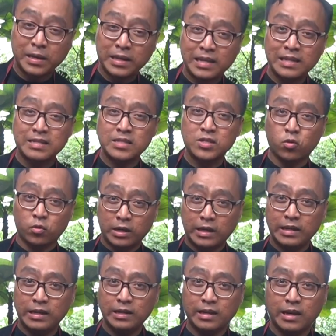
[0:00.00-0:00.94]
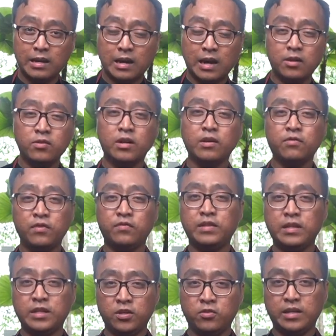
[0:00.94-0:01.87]
minutes only at
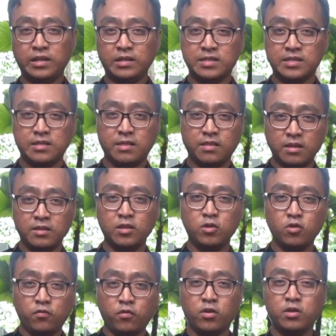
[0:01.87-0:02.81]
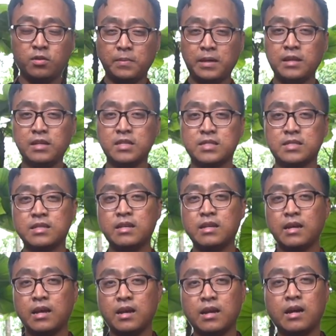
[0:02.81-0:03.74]
150 degrees. 30 to 40 minutes
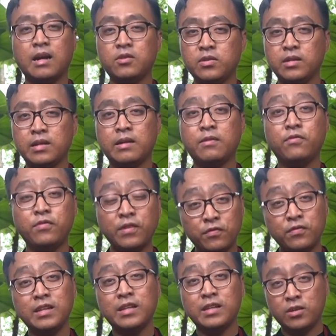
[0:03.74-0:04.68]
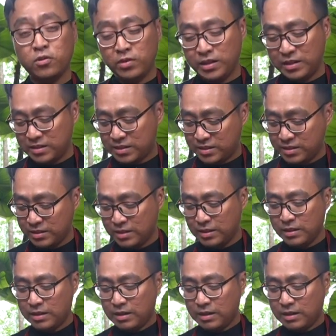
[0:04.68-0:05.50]
at 150 degrees.